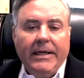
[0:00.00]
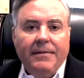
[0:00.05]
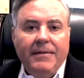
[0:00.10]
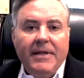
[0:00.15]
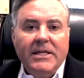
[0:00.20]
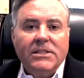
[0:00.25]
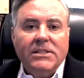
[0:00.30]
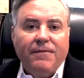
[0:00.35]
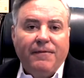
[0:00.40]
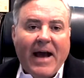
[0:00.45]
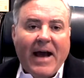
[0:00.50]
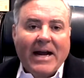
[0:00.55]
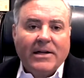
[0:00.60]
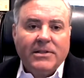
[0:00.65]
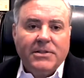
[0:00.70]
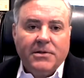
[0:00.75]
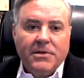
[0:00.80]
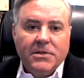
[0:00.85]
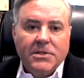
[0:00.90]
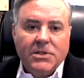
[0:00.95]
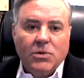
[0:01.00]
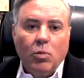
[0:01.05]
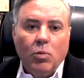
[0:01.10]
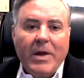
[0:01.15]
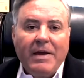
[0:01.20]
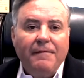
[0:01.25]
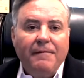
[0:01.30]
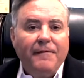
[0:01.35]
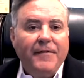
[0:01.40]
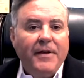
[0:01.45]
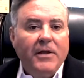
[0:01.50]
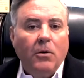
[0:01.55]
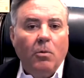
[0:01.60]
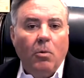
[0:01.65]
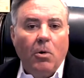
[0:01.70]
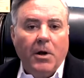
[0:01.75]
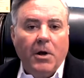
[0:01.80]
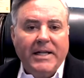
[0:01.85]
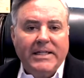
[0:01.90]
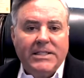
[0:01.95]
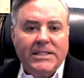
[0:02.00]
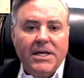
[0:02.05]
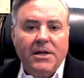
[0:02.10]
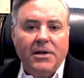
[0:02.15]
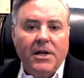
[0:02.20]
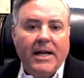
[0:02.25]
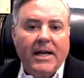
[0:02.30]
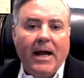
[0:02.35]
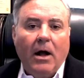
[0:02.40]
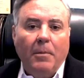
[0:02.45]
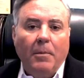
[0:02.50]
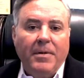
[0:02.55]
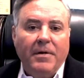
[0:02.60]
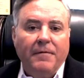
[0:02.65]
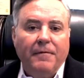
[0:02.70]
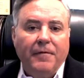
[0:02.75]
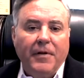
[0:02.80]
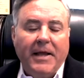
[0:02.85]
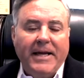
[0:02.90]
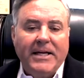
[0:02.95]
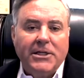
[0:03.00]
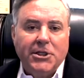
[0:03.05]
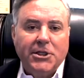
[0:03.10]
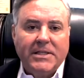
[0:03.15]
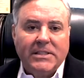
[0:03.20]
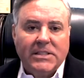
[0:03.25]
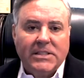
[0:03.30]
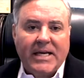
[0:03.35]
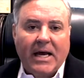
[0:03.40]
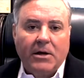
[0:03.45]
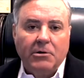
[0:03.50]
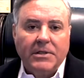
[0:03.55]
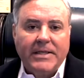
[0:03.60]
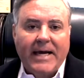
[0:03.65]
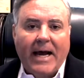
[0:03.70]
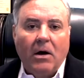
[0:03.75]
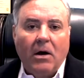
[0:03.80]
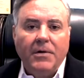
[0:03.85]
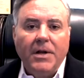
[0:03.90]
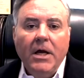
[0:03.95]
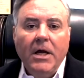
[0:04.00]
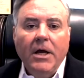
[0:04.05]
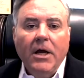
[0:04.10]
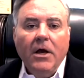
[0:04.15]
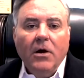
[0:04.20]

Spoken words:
These factors we feel will continue to help inflation settle down,